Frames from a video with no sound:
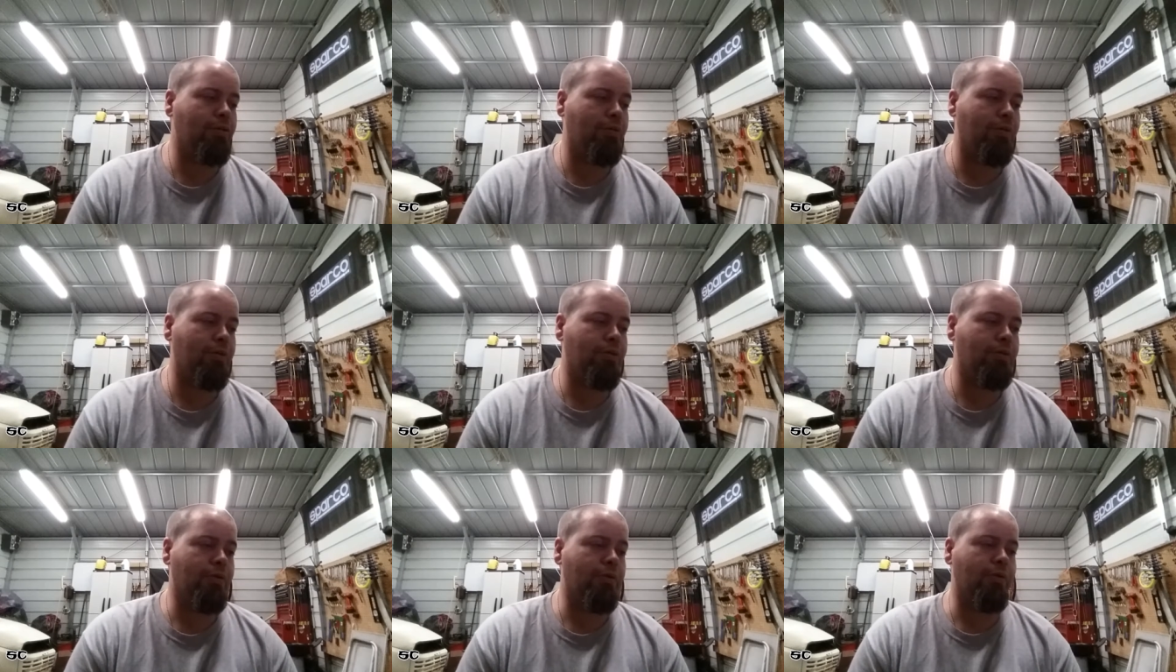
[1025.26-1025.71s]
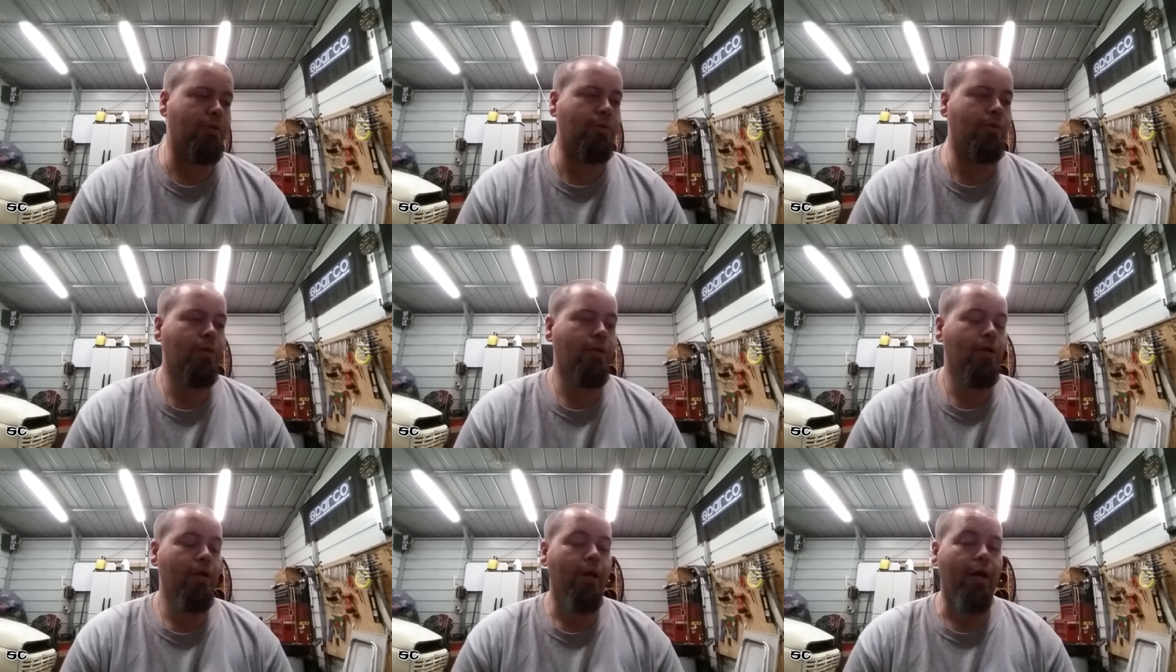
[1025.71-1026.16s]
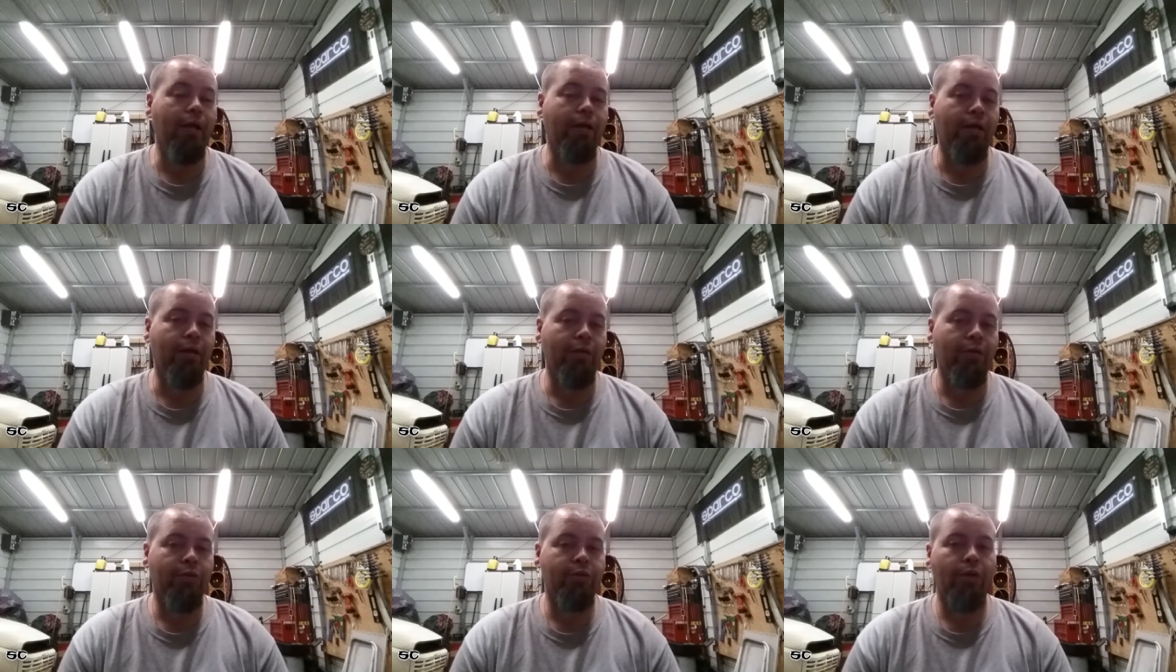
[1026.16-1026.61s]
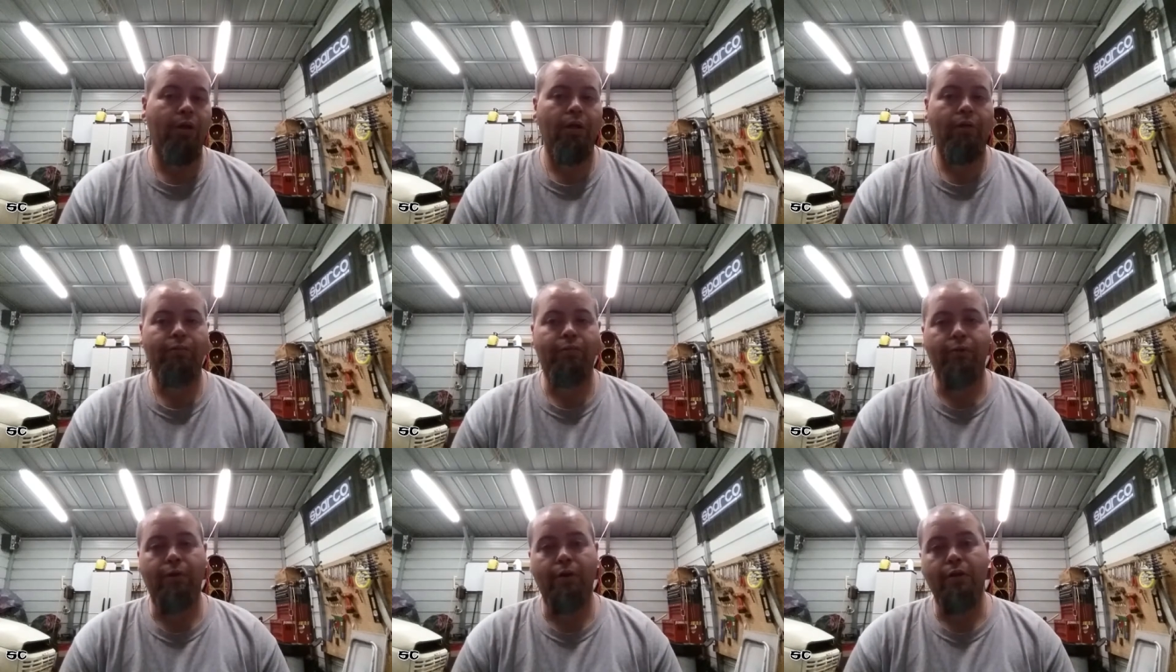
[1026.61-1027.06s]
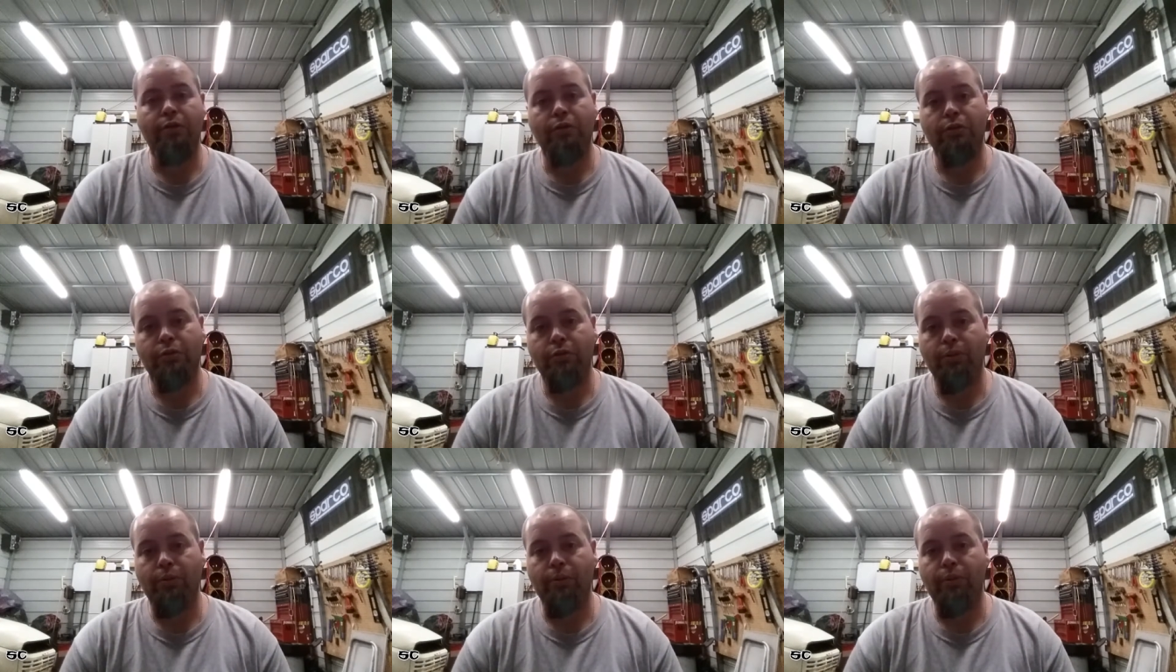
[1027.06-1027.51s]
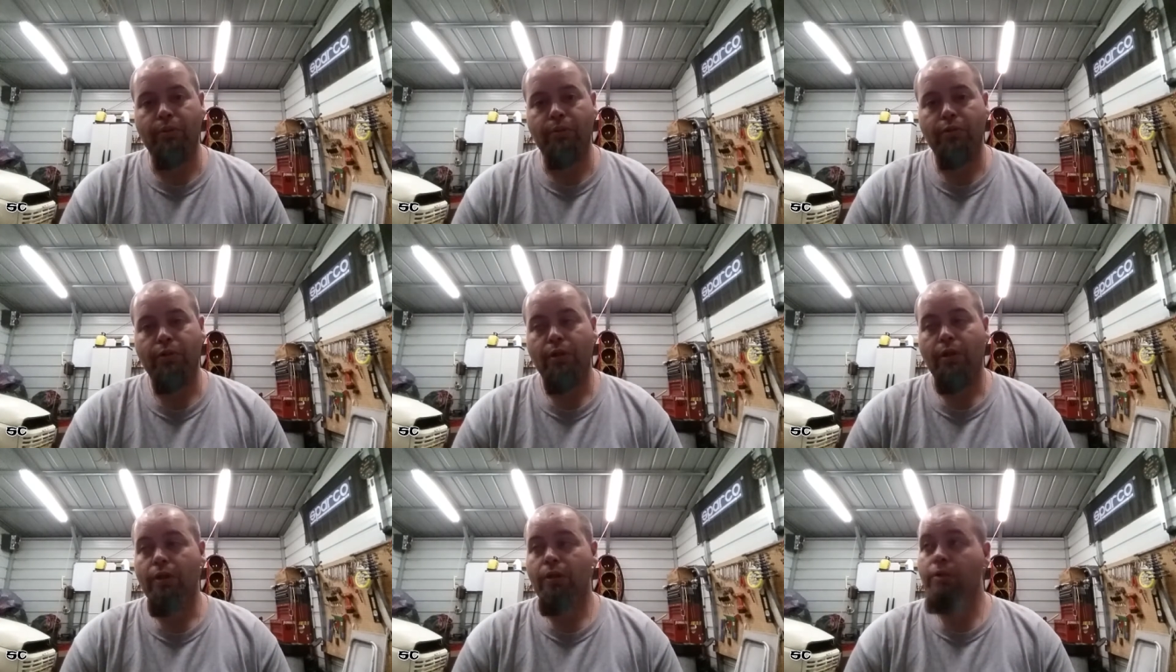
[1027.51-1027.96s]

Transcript: twenty two. I need the trailer for extra storage.